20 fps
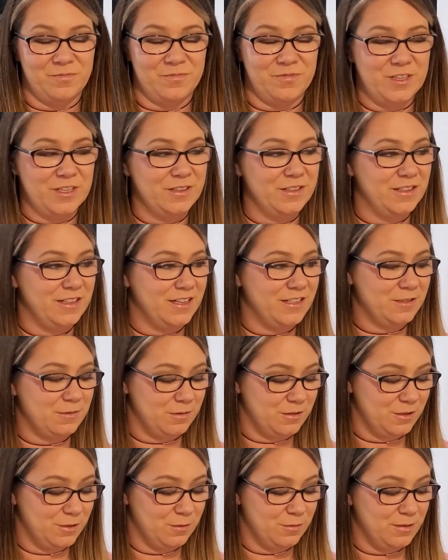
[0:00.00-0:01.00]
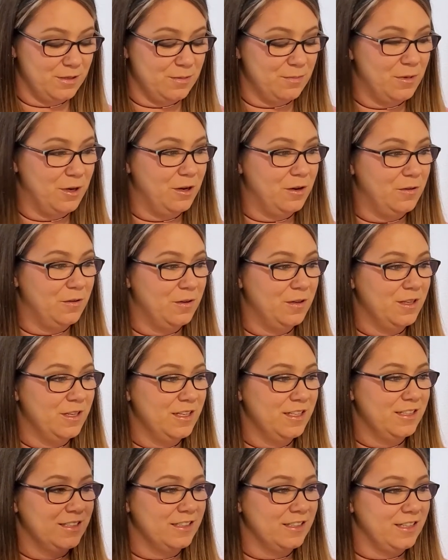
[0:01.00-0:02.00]
fairy lights with the remote,
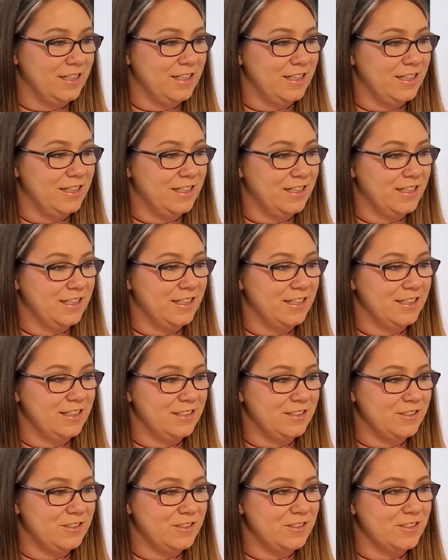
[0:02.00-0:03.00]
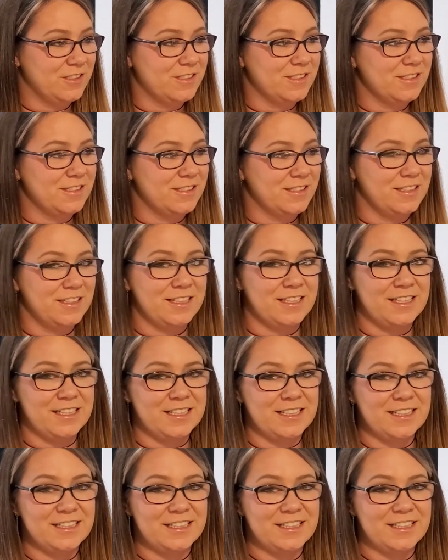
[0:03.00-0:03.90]
like it's just like